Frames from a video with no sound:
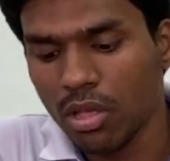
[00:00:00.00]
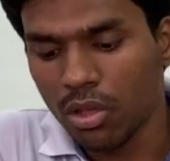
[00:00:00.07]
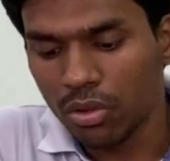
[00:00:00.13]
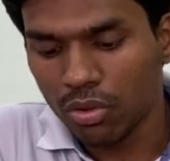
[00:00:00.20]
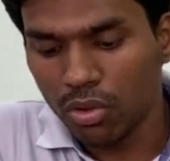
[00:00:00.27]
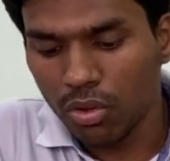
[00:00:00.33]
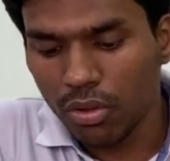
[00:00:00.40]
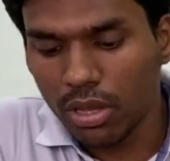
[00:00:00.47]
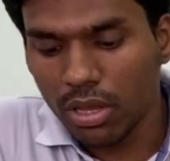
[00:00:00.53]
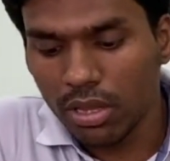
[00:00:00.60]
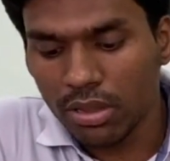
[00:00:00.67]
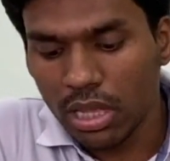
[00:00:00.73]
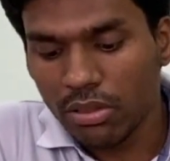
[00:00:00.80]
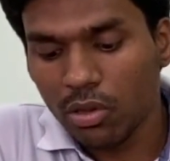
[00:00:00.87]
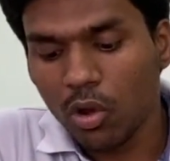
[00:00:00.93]
So
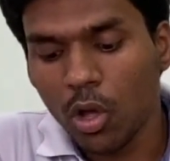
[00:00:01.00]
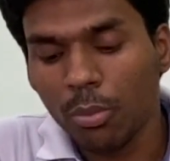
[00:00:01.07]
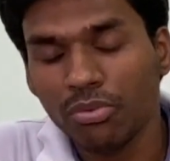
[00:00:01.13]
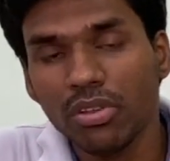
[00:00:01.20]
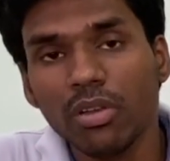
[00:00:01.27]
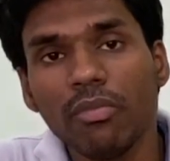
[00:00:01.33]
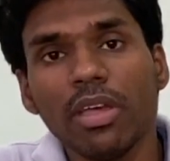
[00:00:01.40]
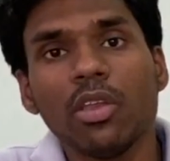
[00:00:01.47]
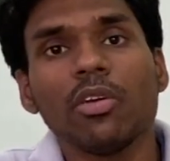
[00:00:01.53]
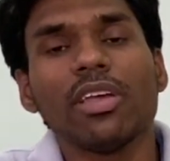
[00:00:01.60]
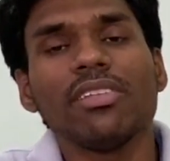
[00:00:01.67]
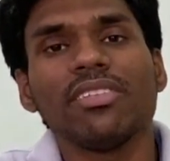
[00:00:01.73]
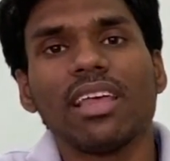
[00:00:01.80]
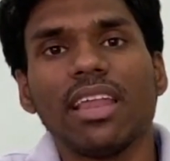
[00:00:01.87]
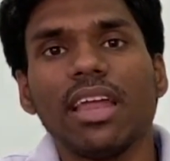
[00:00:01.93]
there's an option where you
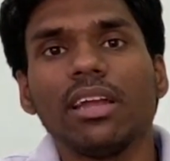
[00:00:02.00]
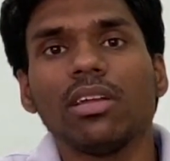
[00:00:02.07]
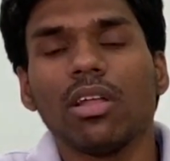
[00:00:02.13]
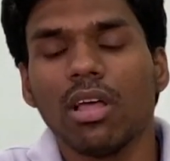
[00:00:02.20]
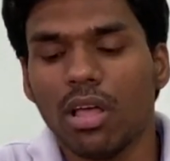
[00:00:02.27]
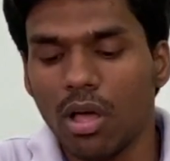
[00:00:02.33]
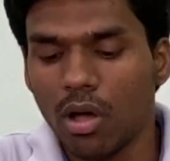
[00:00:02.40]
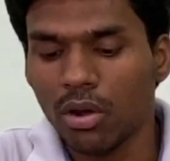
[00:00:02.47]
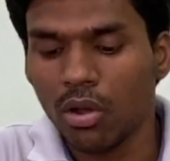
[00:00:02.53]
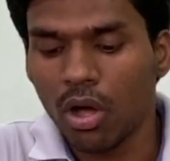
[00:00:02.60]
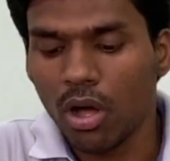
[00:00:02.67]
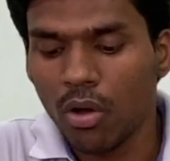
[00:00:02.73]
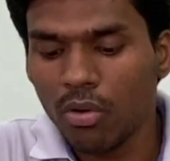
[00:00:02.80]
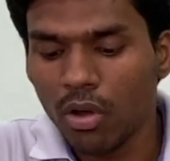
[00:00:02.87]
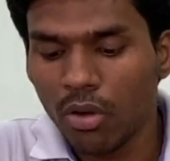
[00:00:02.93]
can select
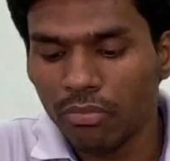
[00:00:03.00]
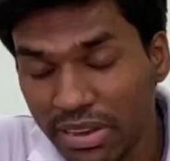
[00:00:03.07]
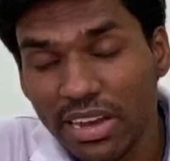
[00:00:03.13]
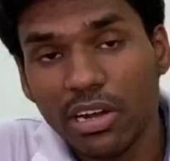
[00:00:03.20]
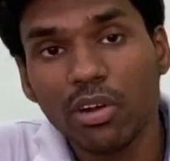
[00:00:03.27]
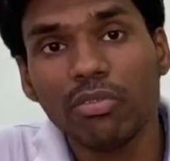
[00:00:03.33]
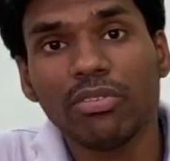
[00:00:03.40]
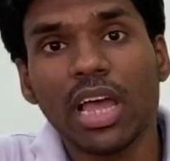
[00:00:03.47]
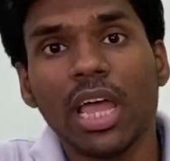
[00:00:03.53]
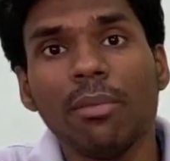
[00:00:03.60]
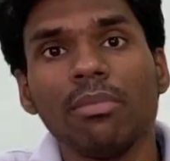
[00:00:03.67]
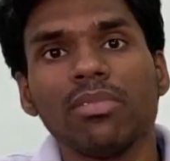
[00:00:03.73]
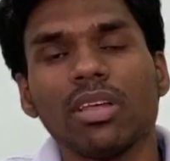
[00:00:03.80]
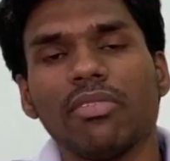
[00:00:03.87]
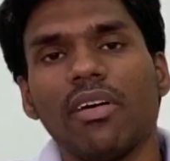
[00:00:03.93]
how a period of
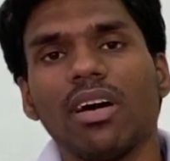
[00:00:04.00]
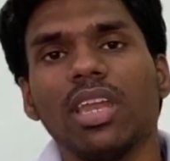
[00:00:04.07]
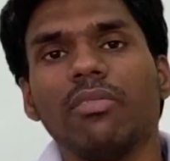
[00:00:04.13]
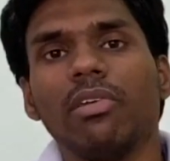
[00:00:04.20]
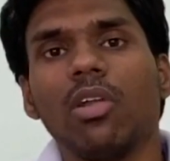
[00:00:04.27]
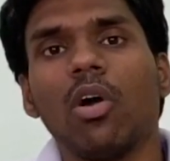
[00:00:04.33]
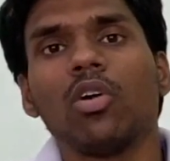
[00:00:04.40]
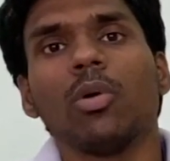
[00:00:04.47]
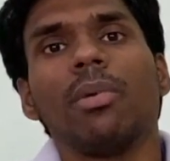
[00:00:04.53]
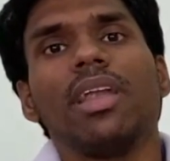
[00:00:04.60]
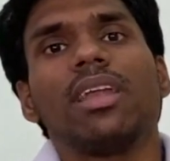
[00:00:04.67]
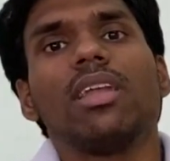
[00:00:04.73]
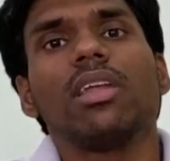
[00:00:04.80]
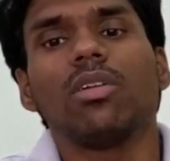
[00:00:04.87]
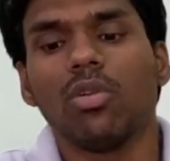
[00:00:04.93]
time Safari will
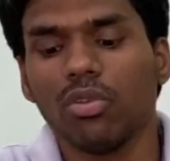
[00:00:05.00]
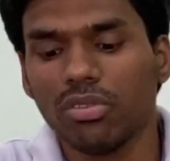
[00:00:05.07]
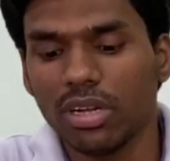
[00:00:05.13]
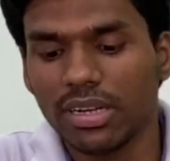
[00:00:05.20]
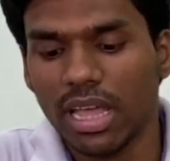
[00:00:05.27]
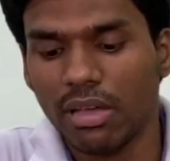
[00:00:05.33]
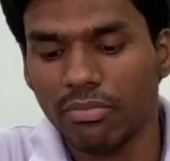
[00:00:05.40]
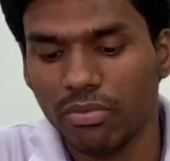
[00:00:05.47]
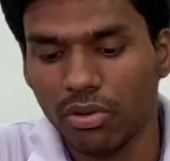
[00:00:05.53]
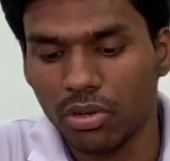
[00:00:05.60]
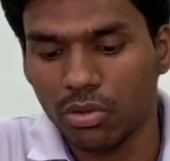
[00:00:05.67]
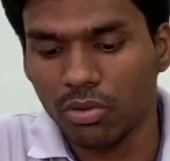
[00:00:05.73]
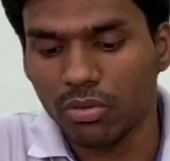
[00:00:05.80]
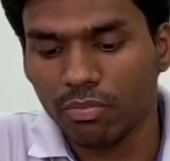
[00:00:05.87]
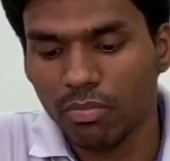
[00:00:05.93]
automatically close the tab for
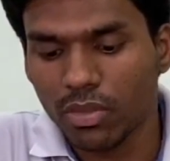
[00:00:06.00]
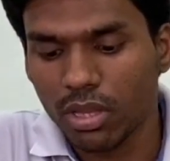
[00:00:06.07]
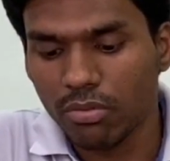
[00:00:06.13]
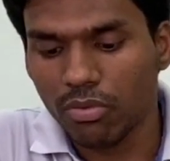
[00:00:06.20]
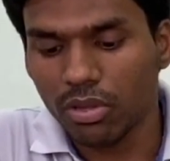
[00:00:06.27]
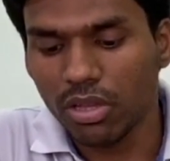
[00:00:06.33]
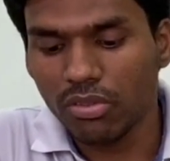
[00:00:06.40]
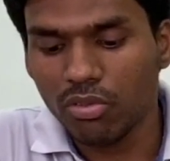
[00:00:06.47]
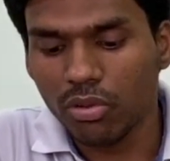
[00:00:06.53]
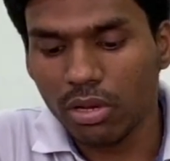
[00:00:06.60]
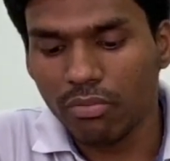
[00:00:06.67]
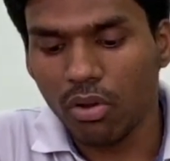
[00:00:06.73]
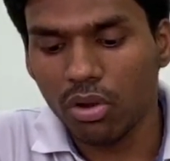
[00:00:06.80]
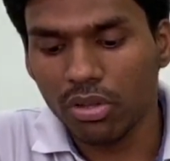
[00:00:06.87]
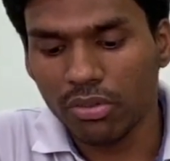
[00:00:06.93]
you. For this you can
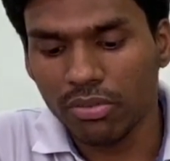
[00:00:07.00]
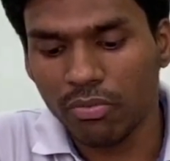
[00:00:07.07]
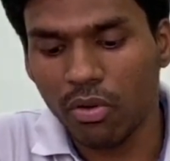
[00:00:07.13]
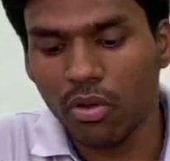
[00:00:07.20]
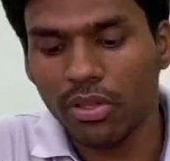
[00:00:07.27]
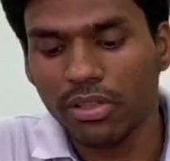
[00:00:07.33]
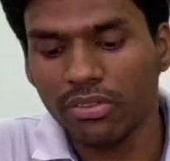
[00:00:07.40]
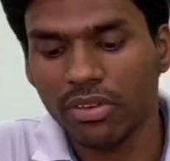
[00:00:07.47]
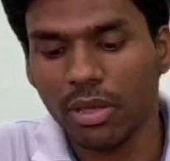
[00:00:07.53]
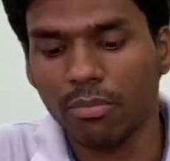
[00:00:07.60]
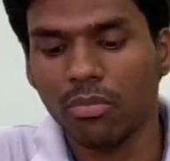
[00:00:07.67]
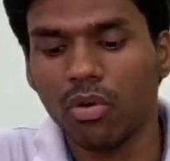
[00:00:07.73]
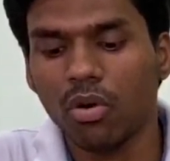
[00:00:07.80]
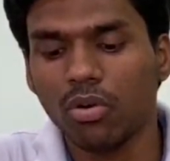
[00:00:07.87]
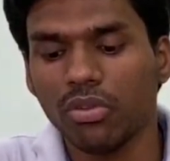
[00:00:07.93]
follow the following
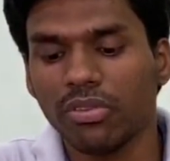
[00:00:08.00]
step. Go to